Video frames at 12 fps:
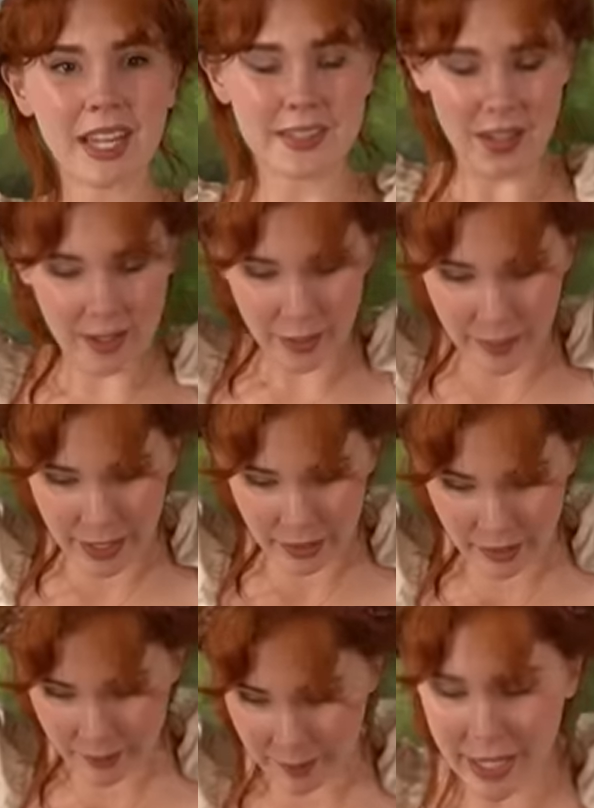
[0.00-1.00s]
It's all
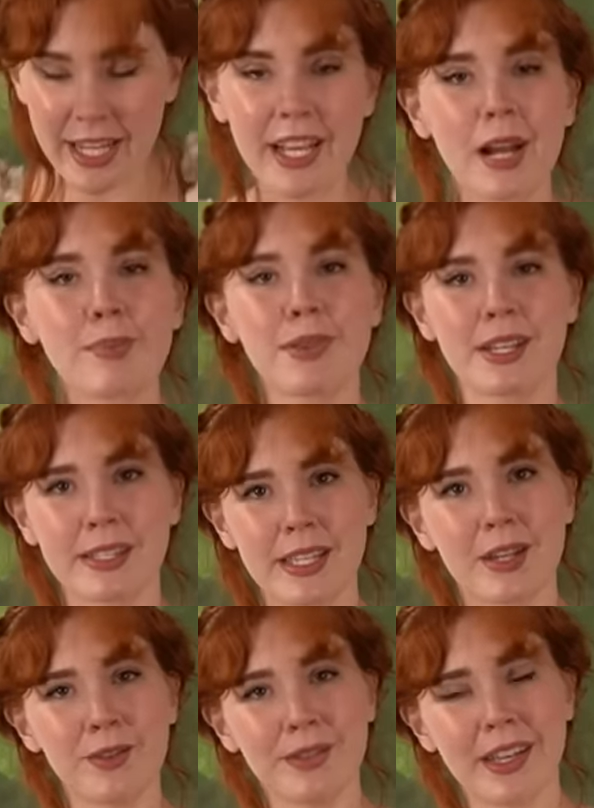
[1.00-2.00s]
about picking up things
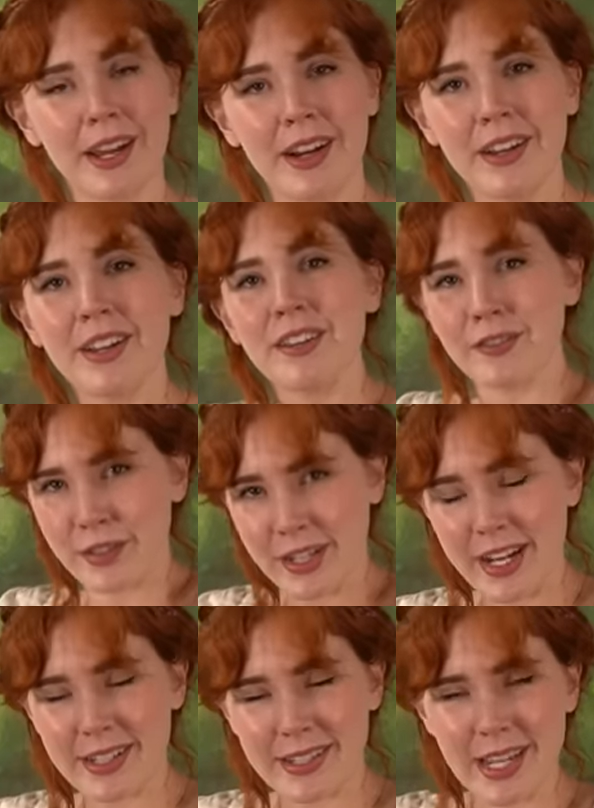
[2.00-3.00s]
here and there for the
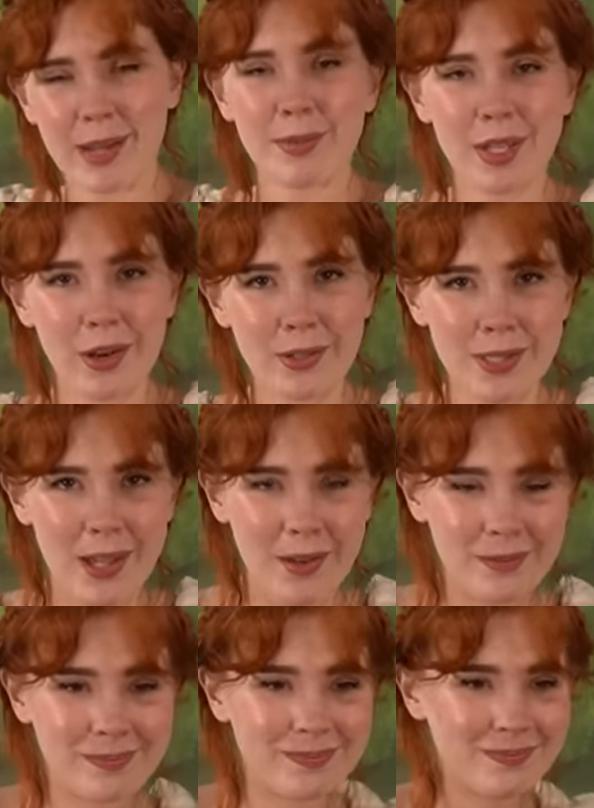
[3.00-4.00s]
next time you go sew.